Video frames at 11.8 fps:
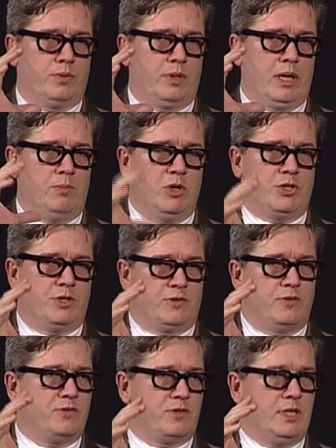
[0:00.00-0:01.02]
images
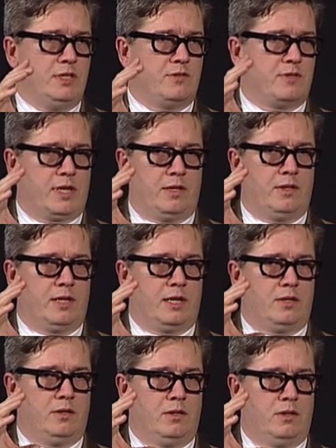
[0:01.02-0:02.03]
and scenes
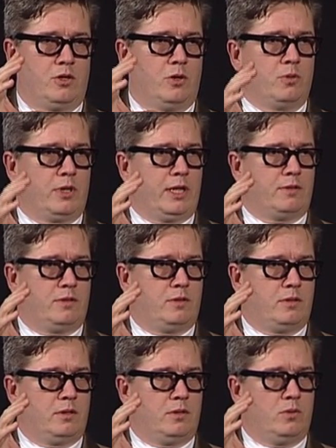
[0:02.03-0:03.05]
that don't let
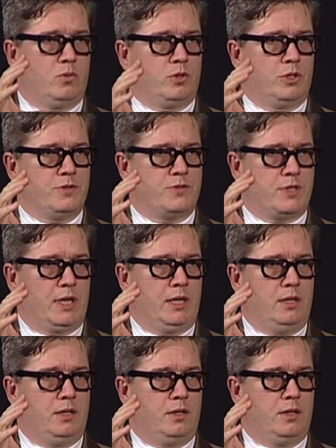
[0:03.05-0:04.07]
the audience
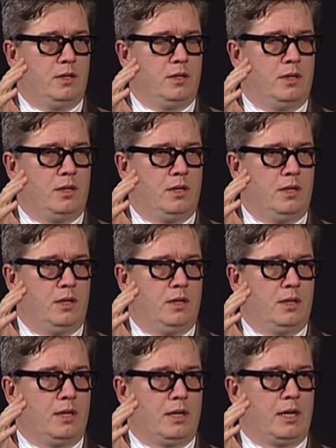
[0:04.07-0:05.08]
in
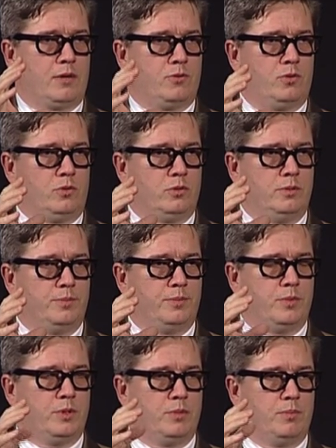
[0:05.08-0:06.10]
at all.
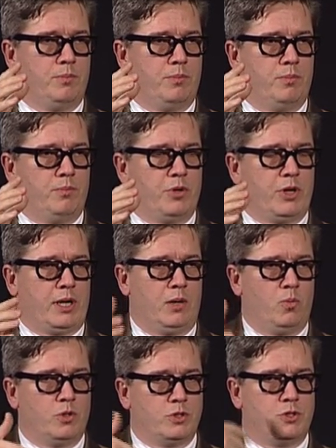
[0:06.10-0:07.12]
But I
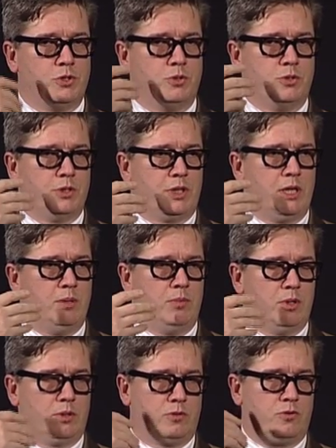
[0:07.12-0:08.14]
want to
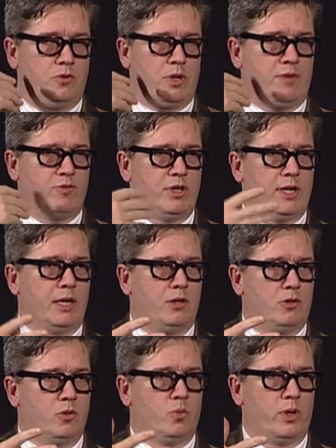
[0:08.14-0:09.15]
have a
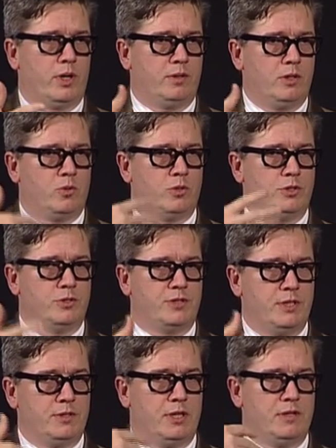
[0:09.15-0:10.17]
dialogue where the audience
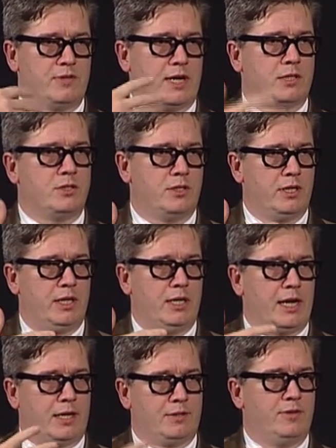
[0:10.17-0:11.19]
is actually
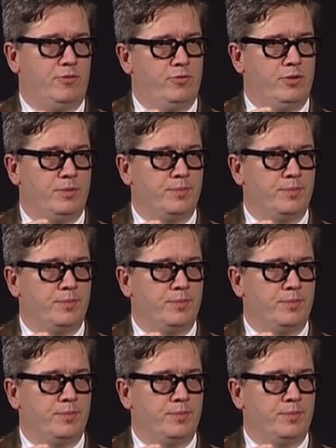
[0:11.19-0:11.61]
active